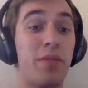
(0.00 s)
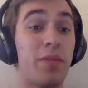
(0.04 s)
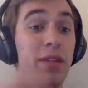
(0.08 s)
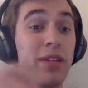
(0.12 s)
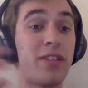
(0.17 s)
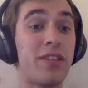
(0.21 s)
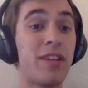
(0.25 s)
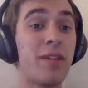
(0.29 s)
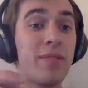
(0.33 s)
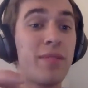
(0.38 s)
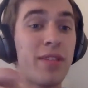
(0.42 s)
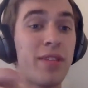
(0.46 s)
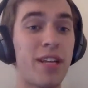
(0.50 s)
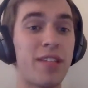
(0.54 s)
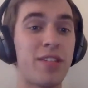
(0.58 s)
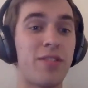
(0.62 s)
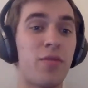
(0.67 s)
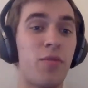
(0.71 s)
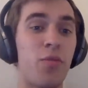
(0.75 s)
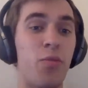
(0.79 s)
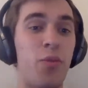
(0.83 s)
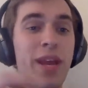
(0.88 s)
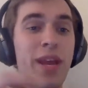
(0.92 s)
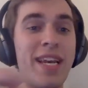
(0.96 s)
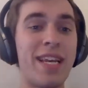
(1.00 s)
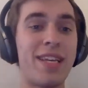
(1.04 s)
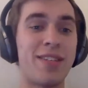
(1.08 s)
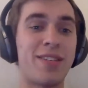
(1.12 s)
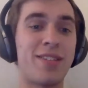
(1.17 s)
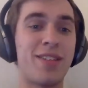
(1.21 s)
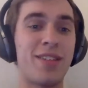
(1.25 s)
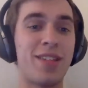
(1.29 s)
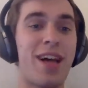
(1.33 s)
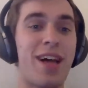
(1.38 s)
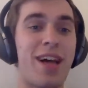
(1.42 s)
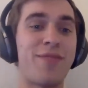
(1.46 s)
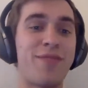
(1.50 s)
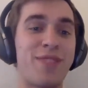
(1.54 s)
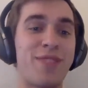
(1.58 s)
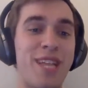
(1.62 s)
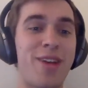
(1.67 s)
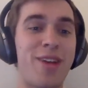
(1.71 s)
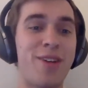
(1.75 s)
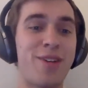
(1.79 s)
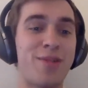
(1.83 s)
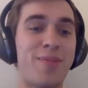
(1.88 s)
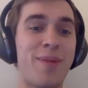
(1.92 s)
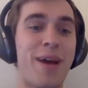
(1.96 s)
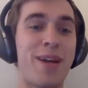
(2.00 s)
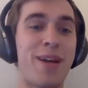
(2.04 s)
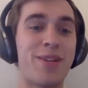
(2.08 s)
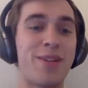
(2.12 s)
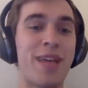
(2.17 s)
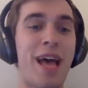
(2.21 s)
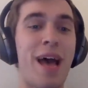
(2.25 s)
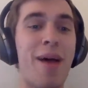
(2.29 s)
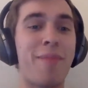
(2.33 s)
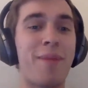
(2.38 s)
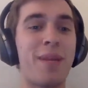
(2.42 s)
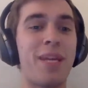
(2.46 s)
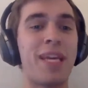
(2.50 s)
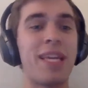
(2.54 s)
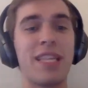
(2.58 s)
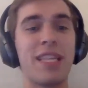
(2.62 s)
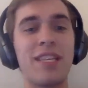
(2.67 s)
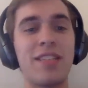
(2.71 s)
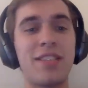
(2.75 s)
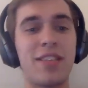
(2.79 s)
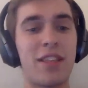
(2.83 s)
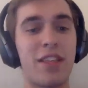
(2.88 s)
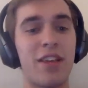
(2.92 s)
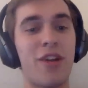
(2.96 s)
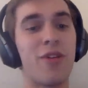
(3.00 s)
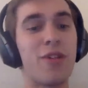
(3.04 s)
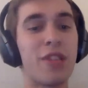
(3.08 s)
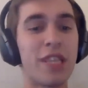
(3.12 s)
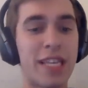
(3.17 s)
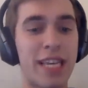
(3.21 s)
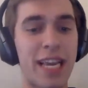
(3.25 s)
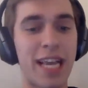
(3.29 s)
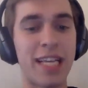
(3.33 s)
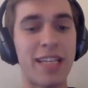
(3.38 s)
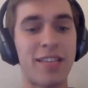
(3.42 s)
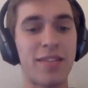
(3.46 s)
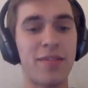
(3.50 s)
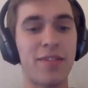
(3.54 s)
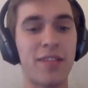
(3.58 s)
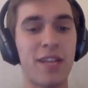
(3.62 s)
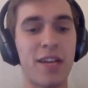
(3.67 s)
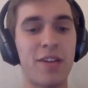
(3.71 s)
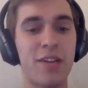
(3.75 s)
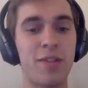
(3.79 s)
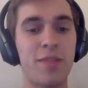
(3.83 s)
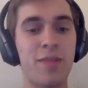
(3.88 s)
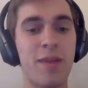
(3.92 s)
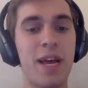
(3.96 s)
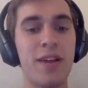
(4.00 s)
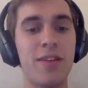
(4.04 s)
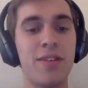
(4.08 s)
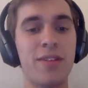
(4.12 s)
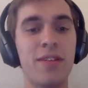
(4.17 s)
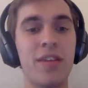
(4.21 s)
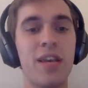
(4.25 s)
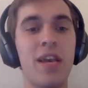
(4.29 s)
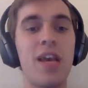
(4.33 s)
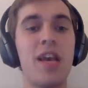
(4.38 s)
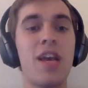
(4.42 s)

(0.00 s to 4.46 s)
in some sense, witnessed a lot of standards battles happening, at least in the early days of standards battles,